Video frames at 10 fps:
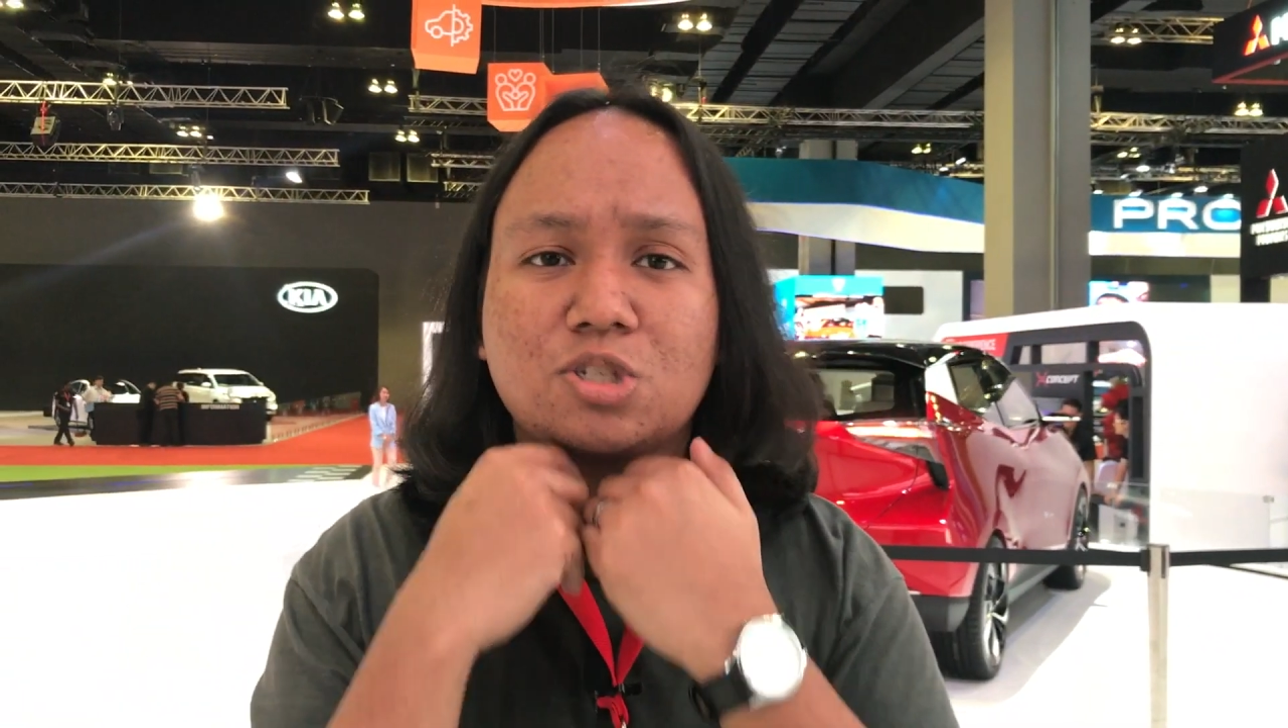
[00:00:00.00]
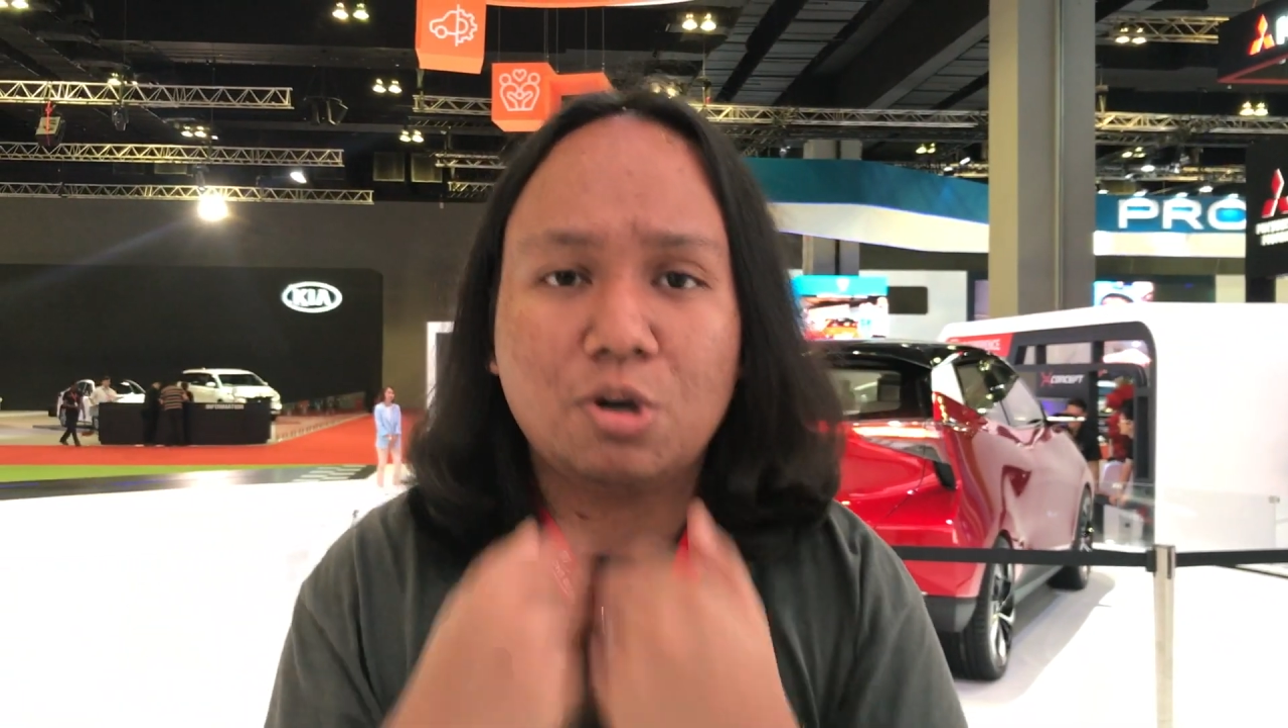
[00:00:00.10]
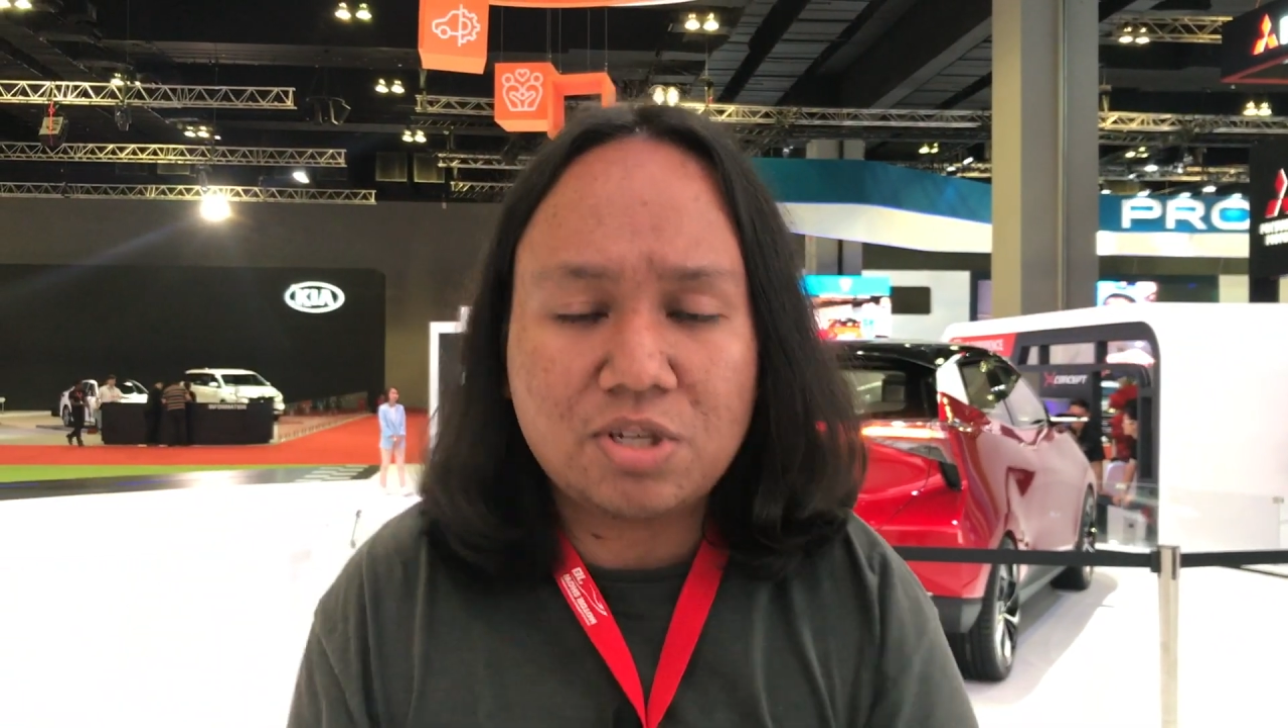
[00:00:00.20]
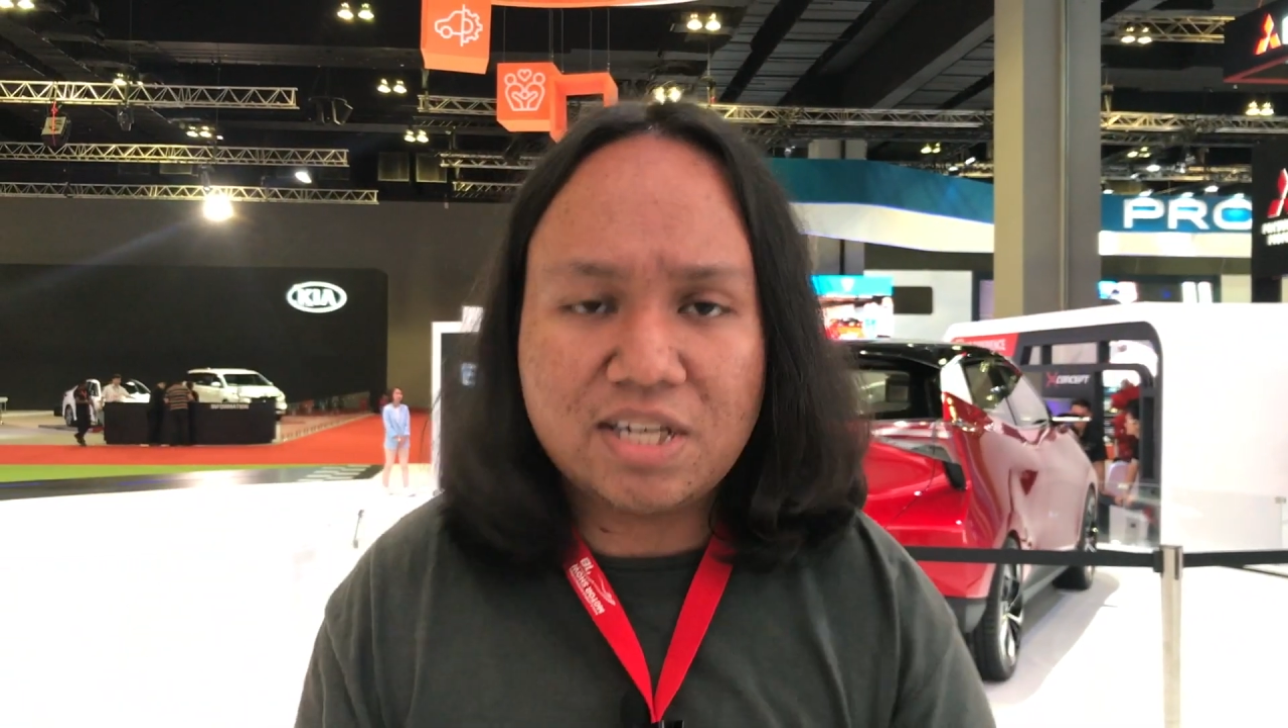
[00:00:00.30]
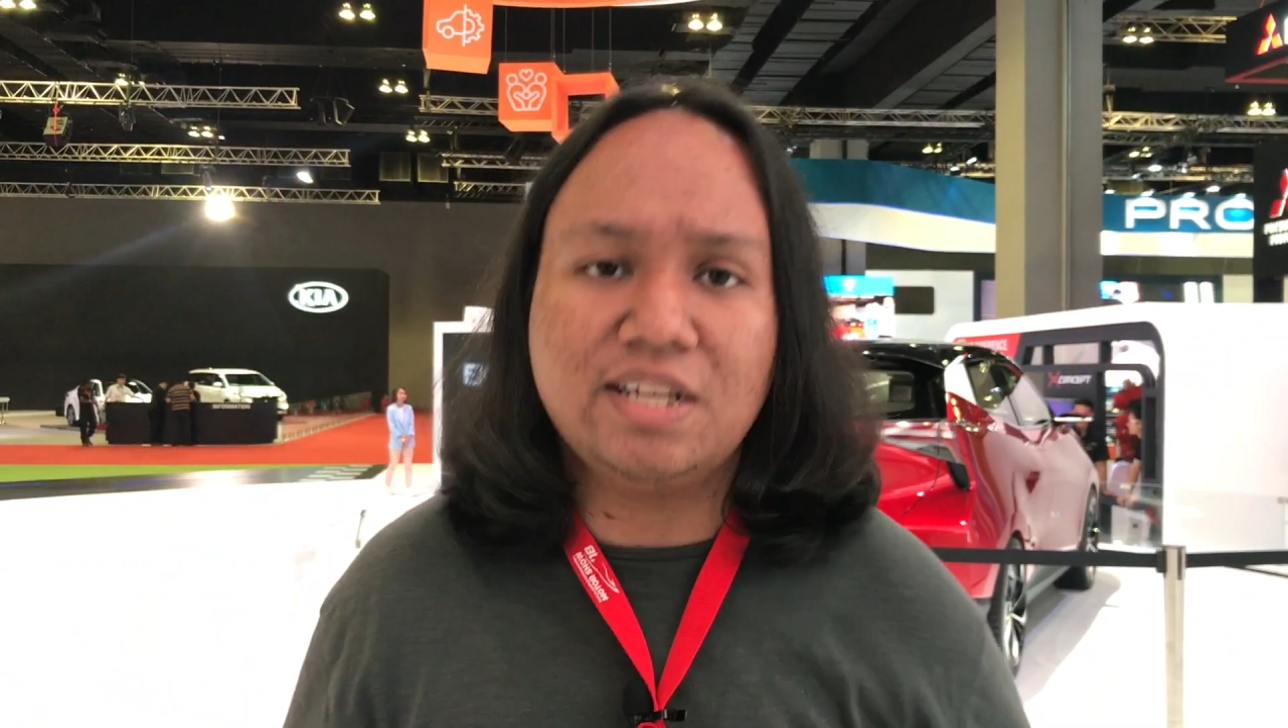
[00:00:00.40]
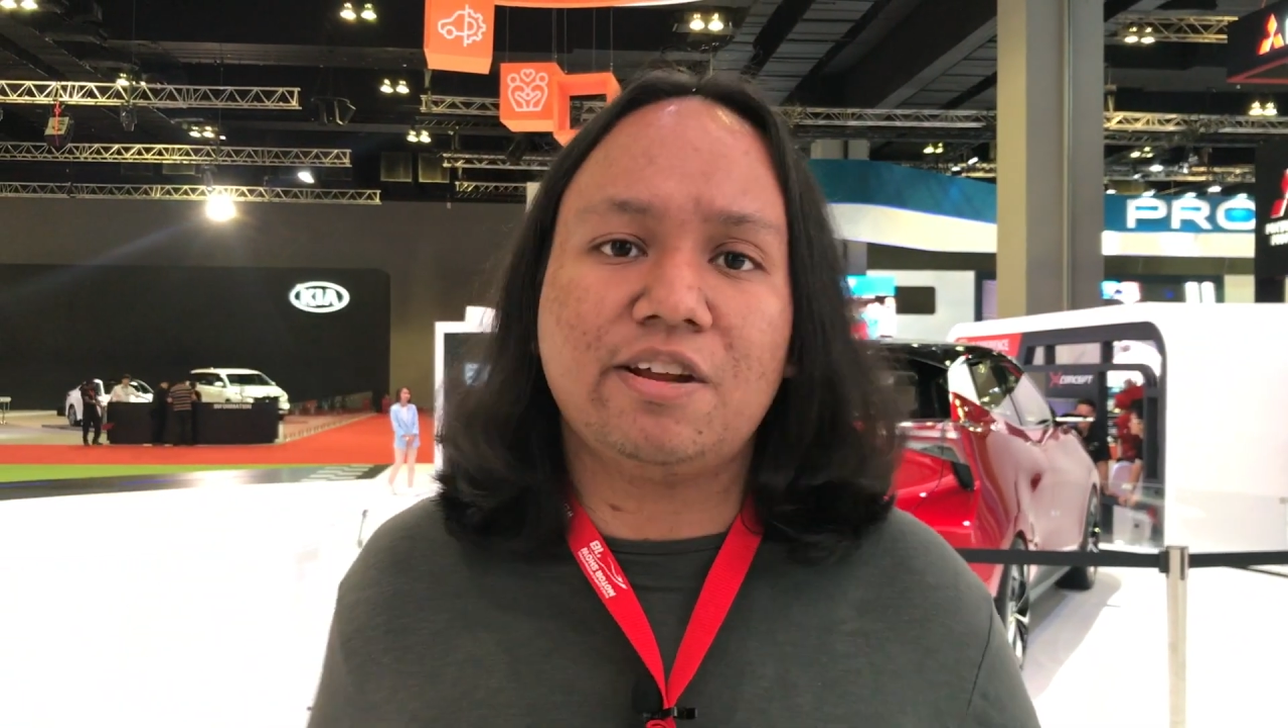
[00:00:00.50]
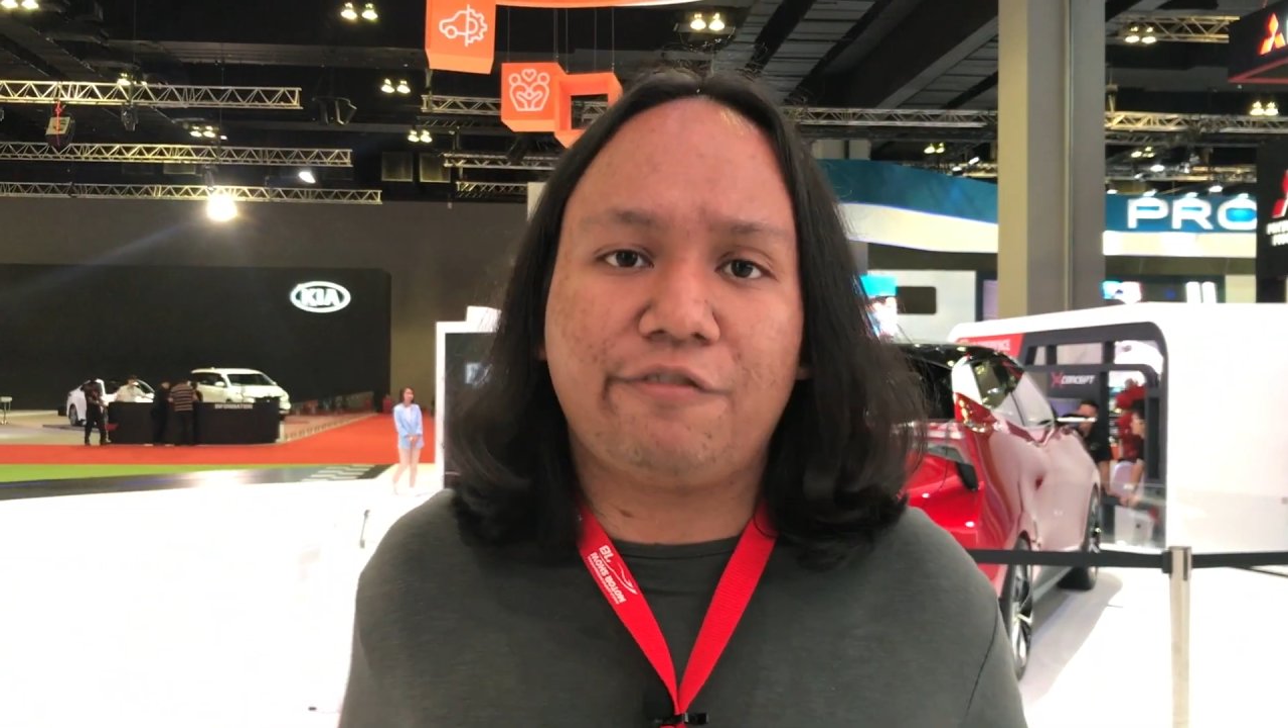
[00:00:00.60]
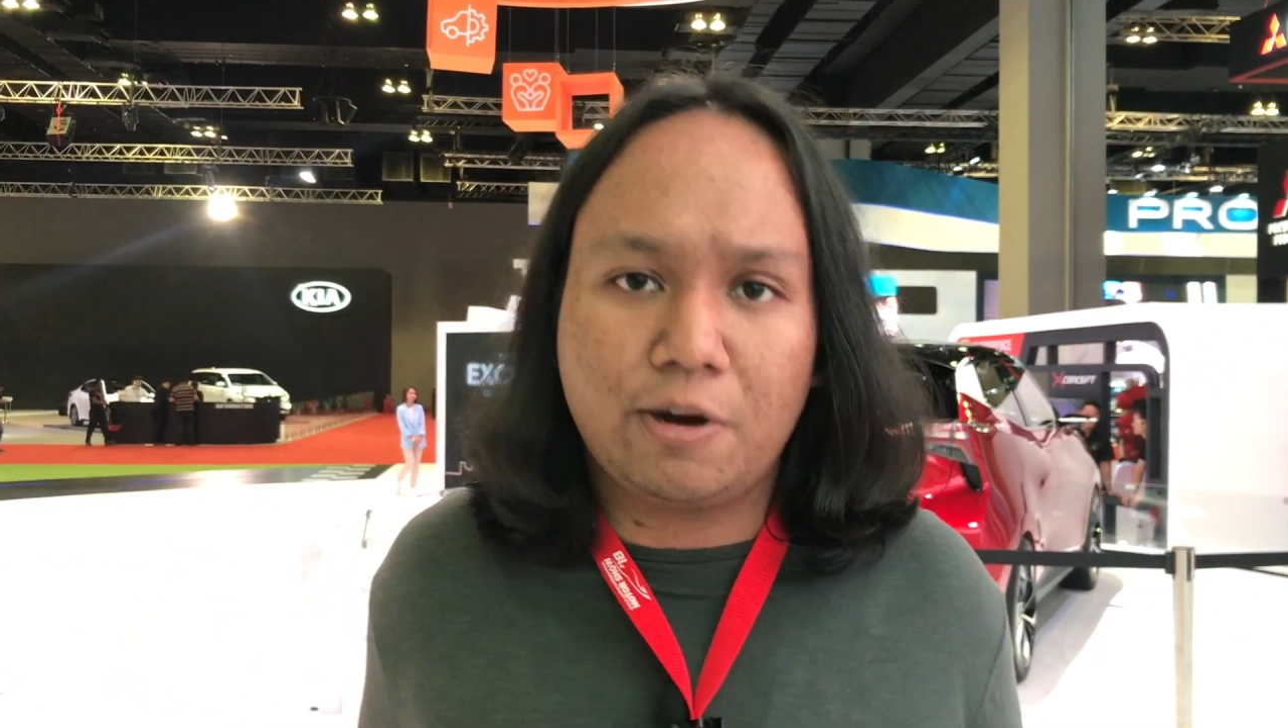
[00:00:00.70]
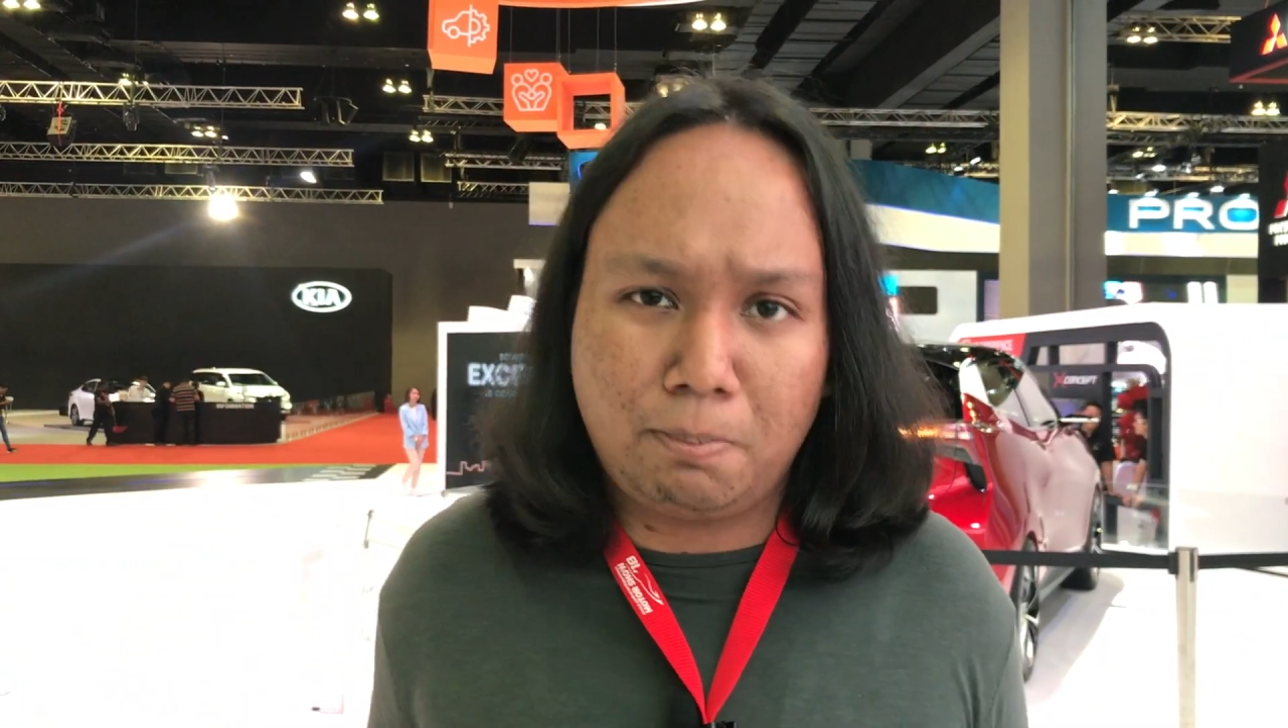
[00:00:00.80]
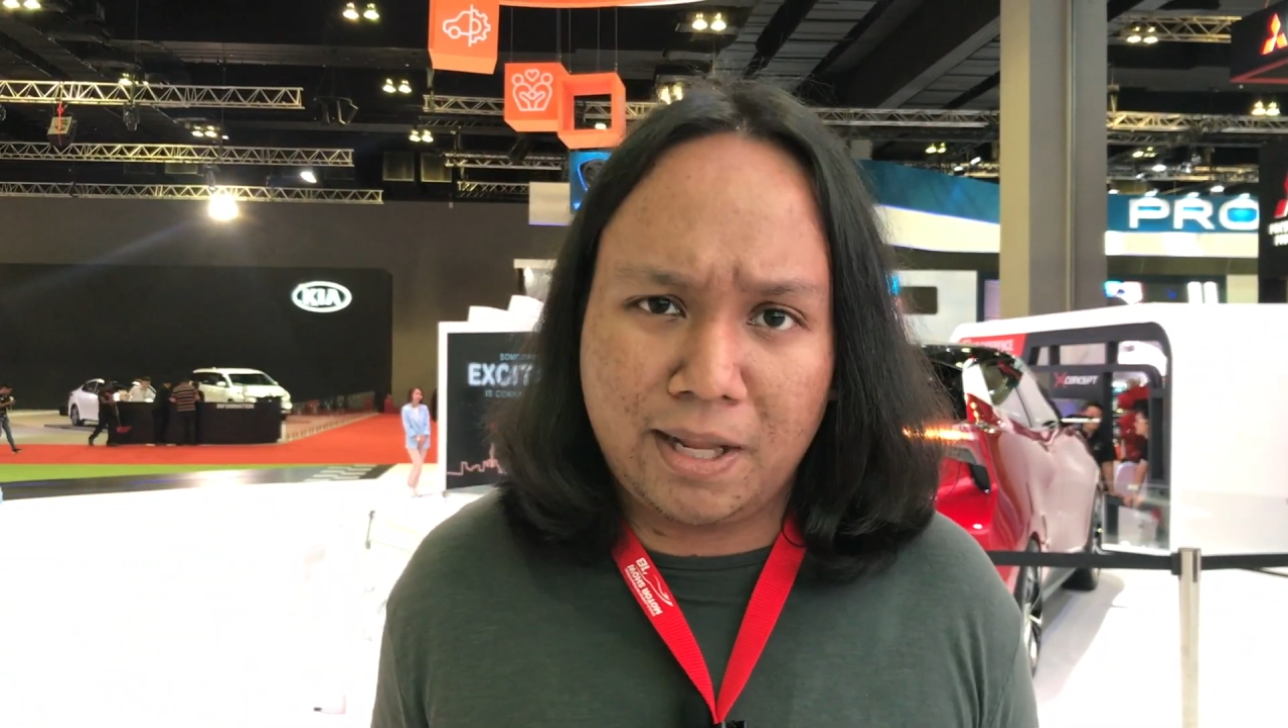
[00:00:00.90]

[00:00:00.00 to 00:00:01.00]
totally different